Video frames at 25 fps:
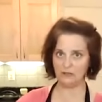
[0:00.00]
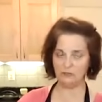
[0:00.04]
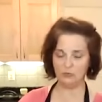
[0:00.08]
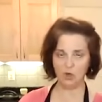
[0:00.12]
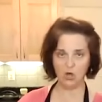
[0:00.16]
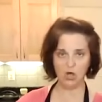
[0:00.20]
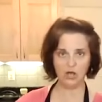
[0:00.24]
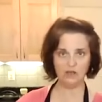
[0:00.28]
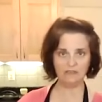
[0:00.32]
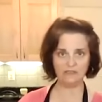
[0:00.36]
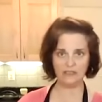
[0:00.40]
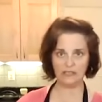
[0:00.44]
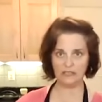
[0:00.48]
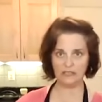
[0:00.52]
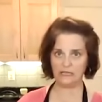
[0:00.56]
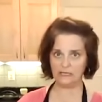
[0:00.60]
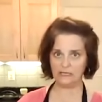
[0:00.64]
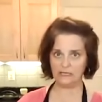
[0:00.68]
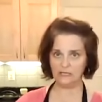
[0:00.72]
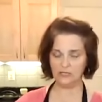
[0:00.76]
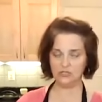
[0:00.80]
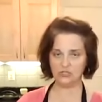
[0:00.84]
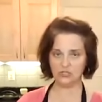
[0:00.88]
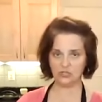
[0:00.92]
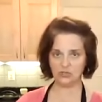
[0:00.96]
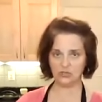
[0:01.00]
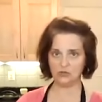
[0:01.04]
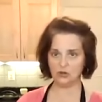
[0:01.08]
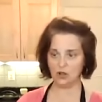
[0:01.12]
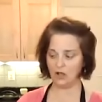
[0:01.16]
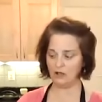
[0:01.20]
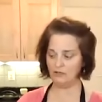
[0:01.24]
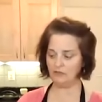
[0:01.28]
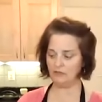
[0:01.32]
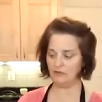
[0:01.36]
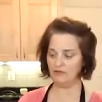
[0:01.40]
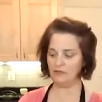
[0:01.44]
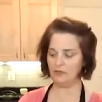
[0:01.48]
them off, get any dirt
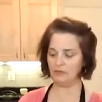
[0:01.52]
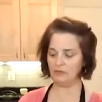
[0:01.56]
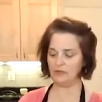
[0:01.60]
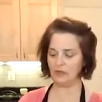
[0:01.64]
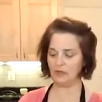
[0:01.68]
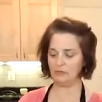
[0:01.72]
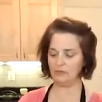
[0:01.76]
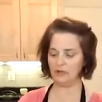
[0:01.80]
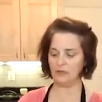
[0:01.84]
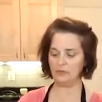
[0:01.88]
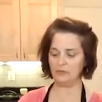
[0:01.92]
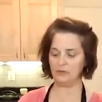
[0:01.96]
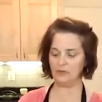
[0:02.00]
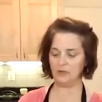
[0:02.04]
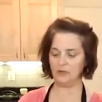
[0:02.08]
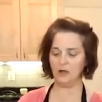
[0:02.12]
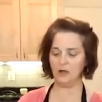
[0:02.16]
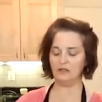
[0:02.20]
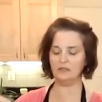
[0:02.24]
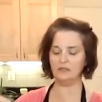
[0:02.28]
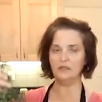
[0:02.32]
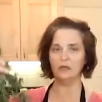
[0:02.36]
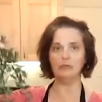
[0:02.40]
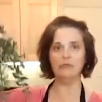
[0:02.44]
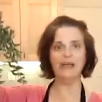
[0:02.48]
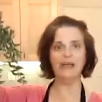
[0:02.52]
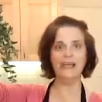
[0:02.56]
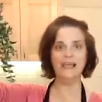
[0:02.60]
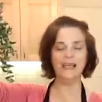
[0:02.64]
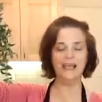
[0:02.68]
off of them that might be on them,